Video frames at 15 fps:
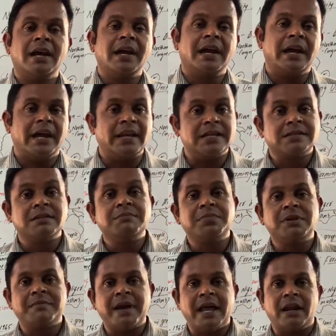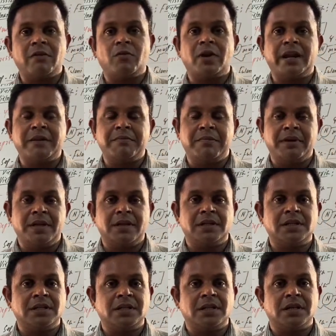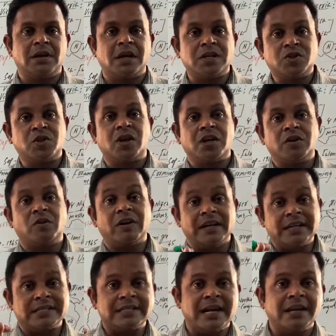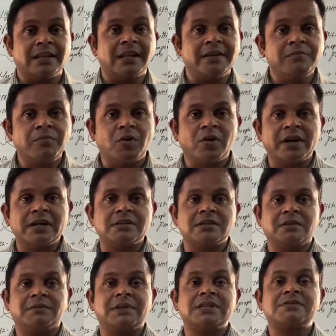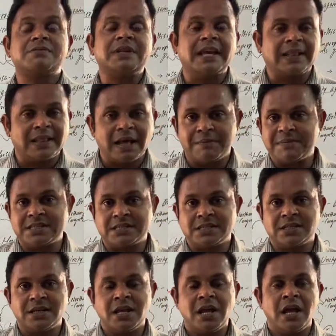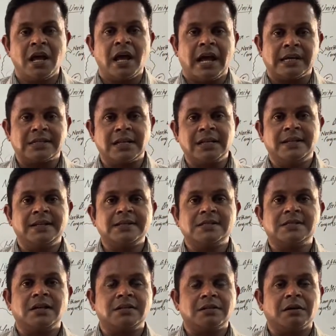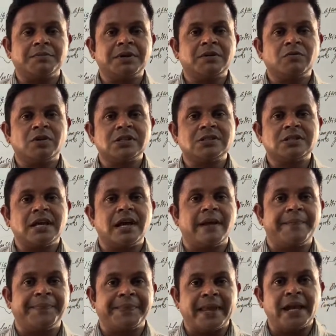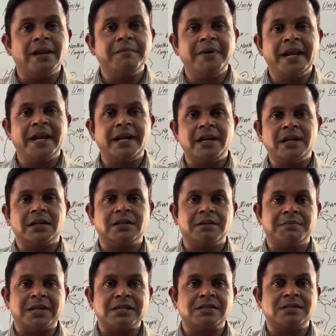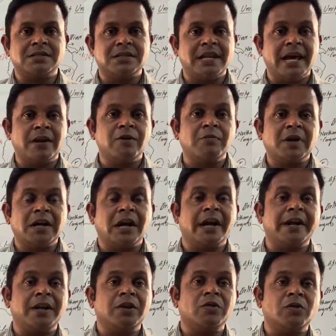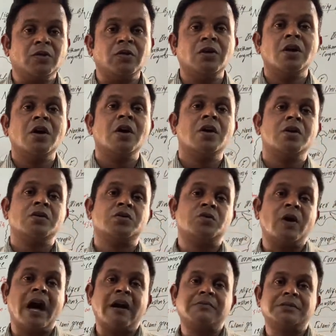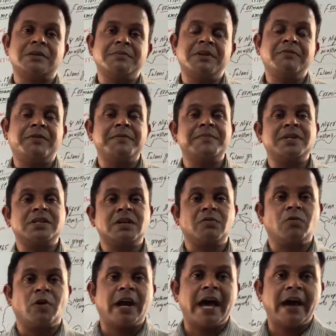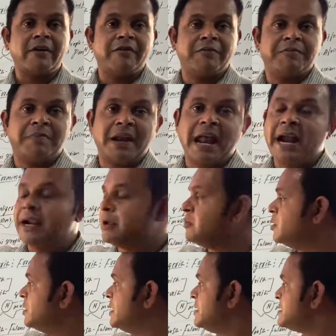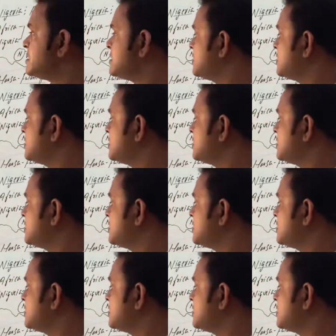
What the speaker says: in a simple manner, what I made cut short to understand the importance of this Vietnamese. Actually this topic was eliminated at the present scenario, but let you know to have some information what I have planned about this.